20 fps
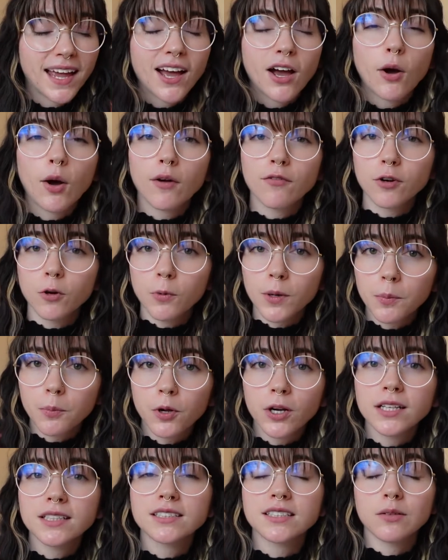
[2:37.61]
However, we
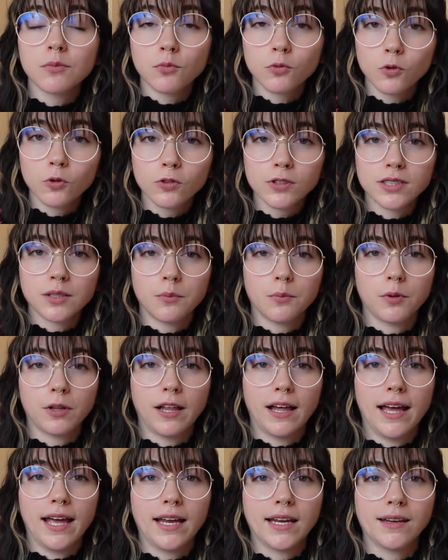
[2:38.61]
put in some rules in
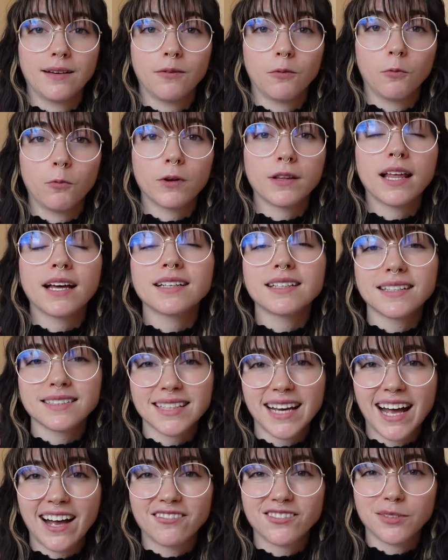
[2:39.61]
play where that
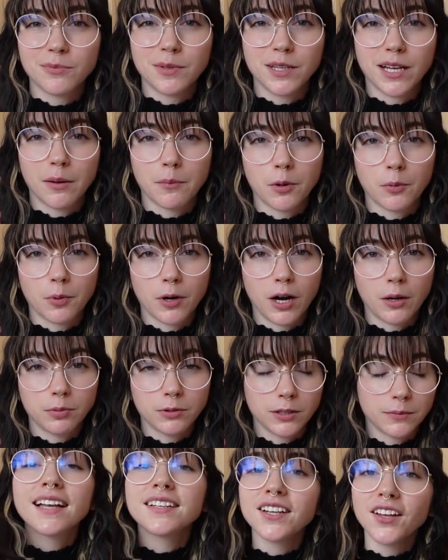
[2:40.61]
doesn't have to become a
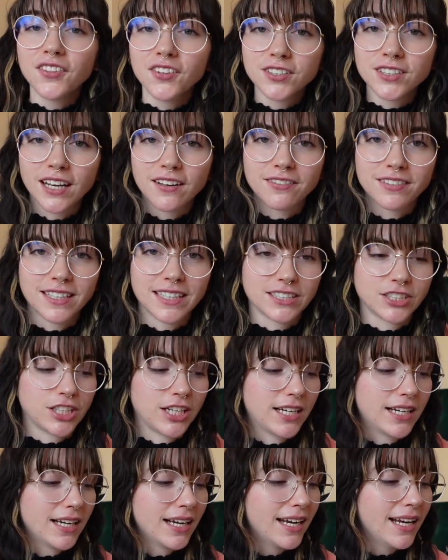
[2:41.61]
problem. Another
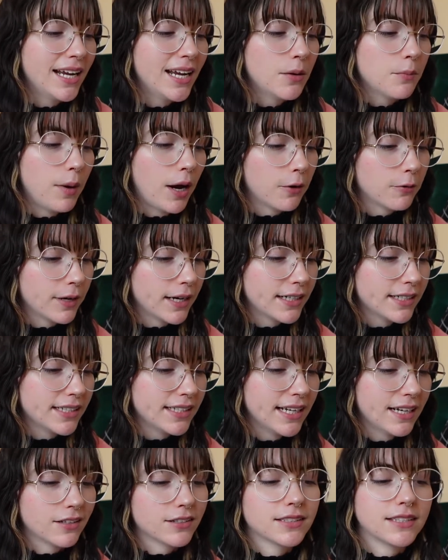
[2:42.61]
definition by Randy
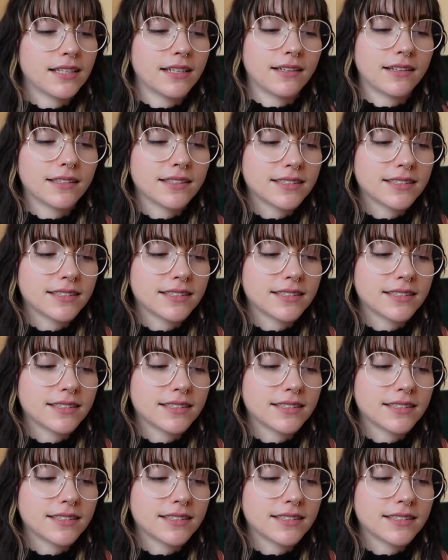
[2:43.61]
Nelson